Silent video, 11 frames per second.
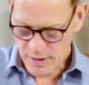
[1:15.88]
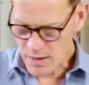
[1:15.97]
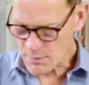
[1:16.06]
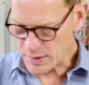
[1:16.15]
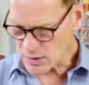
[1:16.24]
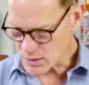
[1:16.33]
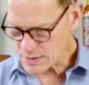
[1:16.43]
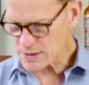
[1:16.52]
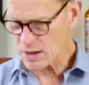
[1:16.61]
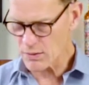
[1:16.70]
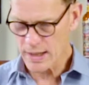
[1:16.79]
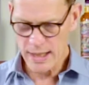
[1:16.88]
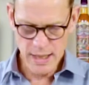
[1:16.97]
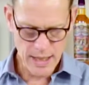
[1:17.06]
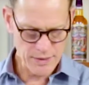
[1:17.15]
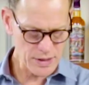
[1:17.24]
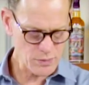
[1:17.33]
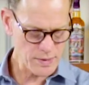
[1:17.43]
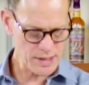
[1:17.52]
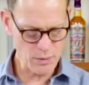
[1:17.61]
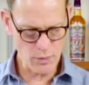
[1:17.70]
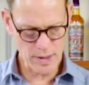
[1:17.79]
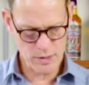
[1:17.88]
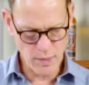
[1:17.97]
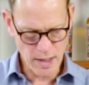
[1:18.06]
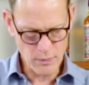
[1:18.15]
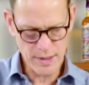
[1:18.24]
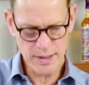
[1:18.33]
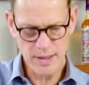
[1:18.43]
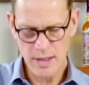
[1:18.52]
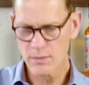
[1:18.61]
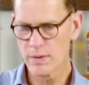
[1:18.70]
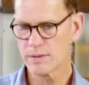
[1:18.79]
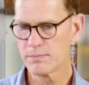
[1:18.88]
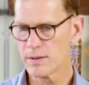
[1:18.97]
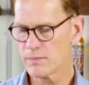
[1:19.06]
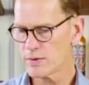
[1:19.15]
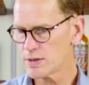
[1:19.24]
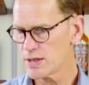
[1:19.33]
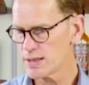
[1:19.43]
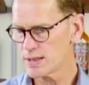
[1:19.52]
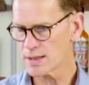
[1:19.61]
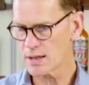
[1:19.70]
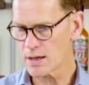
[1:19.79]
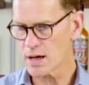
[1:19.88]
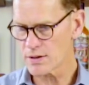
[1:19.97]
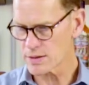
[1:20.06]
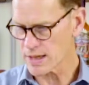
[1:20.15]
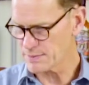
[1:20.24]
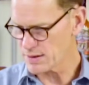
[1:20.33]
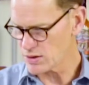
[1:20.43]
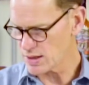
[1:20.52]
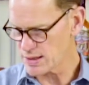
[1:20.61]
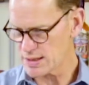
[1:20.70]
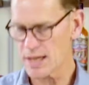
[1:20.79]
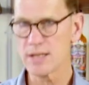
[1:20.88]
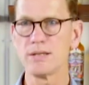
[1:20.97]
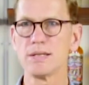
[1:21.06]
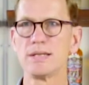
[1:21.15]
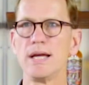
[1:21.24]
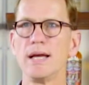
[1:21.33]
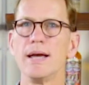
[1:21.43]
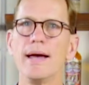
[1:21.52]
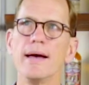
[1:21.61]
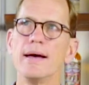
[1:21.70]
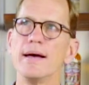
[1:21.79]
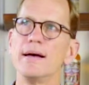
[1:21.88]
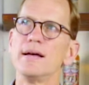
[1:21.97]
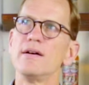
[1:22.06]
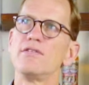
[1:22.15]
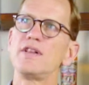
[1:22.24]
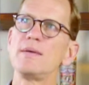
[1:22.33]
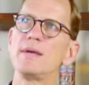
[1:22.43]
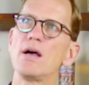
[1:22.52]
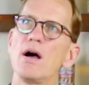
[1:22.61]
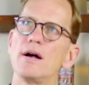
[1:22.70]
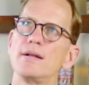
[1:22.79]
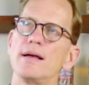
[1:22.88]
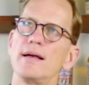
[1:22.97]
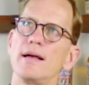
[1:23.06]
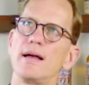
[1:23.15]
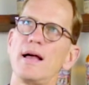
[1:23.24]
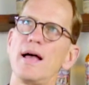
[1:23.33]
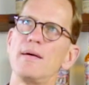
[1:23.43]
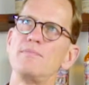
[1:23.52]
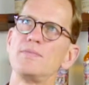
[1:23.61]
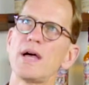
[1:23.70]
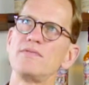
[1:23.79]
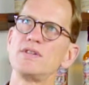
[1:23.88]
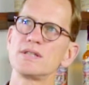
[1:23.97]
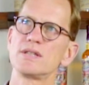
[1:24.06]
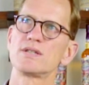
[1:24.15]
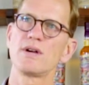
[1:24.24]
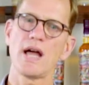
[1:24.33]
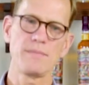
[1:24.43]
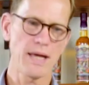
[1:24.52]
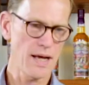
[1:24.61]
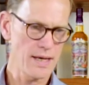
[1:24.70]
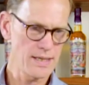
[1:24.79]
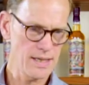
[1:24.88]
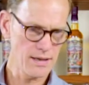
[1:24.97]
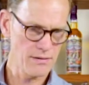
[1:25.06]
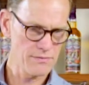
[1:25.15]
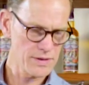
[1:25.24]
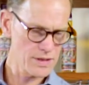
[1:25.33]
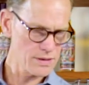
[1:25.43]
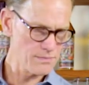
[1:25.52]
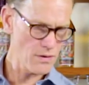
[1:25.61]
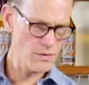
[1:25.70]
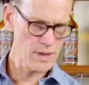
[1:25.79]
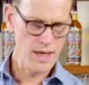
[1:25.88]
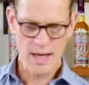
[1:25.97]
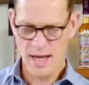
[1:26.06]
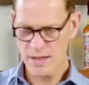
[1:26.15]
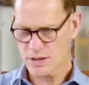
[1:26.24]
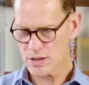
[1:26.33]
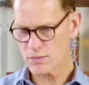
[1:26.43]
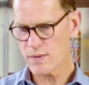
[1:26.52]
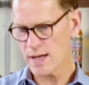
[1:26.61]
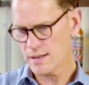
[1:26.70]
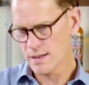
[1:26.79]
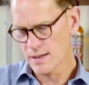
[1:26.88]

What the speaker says: But also, this whiskey works well with cheeses, other types of cheeses, as you'll see. Flaming Heart. I've just described that idea of smoke and sweet,